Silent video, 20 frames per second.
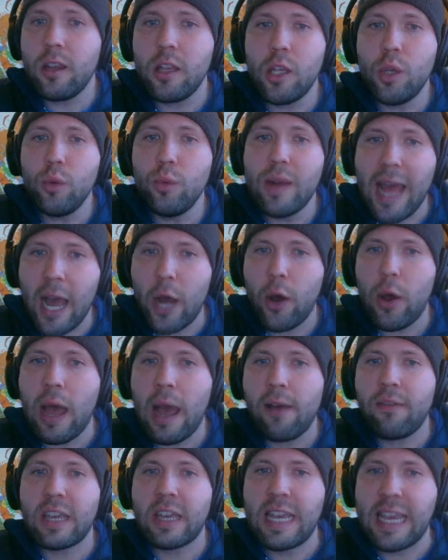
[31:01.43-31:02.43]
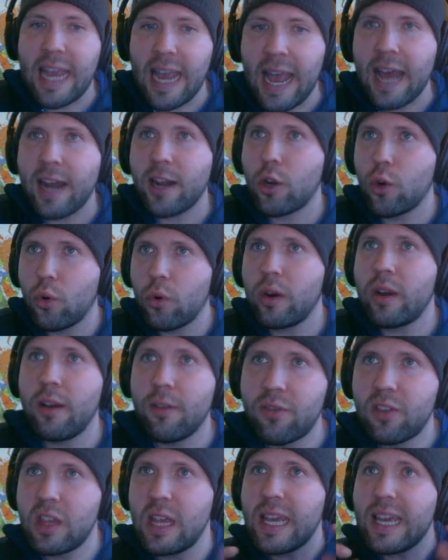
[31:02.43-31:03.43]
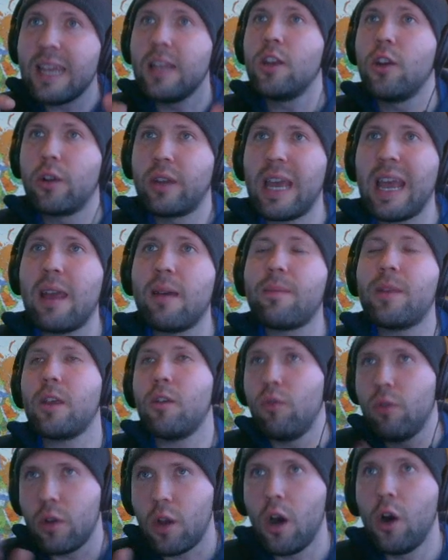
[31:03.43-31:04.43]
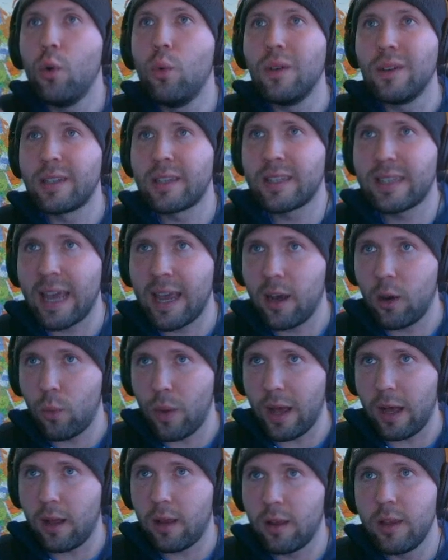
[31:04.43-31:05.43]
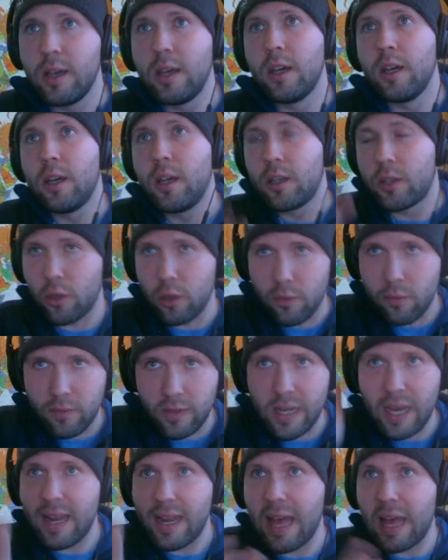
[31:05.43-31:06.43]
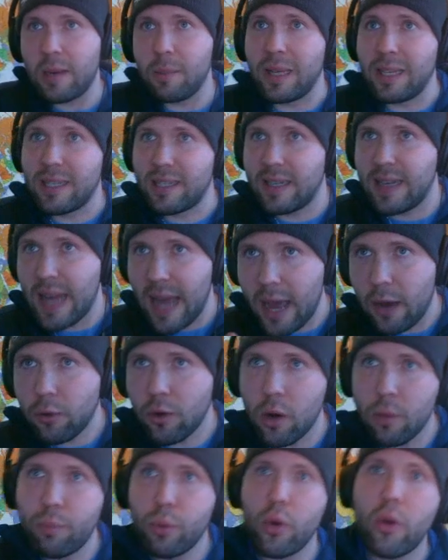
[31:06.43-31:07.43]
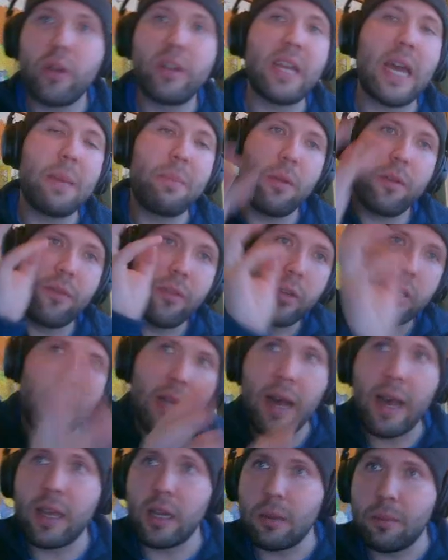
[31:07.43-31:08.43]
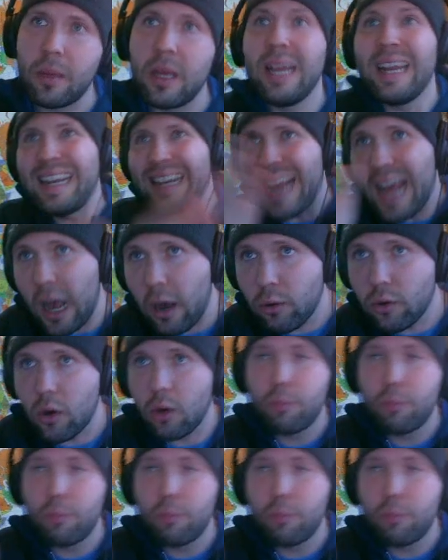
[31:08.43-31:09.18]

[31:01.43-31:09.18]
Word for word: you now have a category of thing in your game that you know will scale well. So you've done enemies. Now go prototype your first item. Now go